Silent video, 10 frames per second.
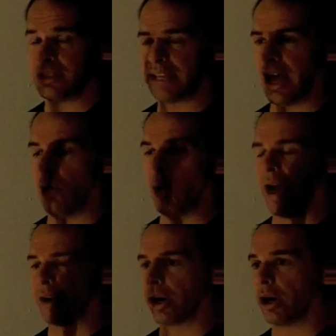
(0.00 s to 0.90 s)
to tell
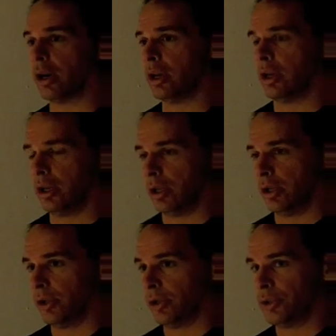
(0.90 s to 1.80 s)
whether
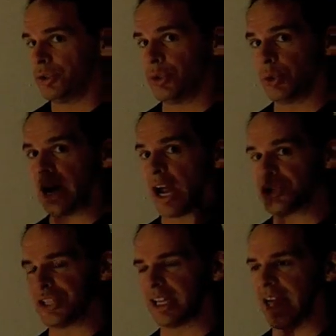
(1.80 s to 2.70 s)
two
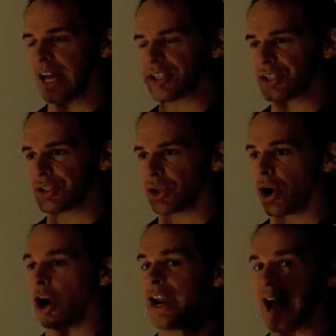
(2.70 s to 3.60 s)
conjugacy classes
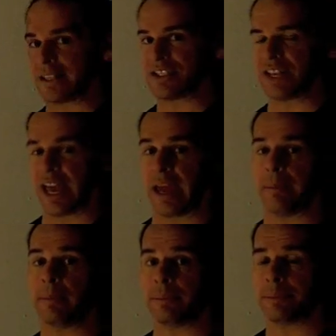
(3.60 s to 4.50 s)
are not the
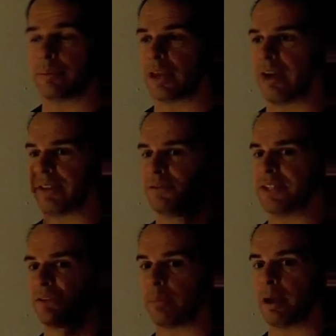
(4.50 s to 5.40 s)
same. Okay, if they have
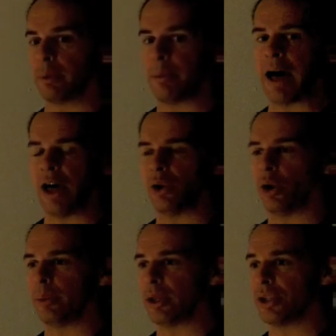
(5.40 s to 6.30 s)
different minimal
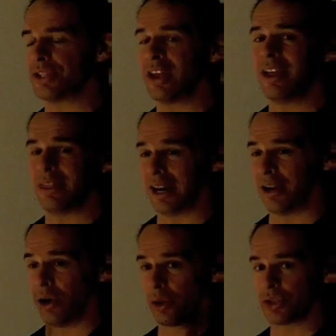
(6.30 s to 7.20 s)
polynomials, then I
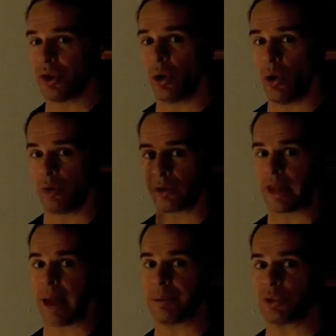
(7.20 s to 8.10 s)
know there's no
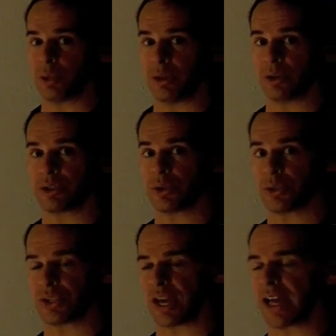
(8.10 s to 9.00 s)
overlap between those two
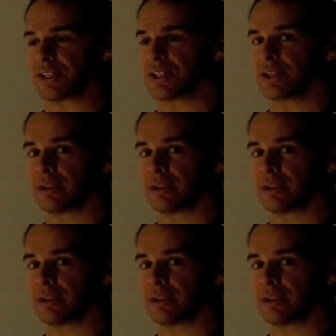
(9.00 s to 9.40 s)
sets.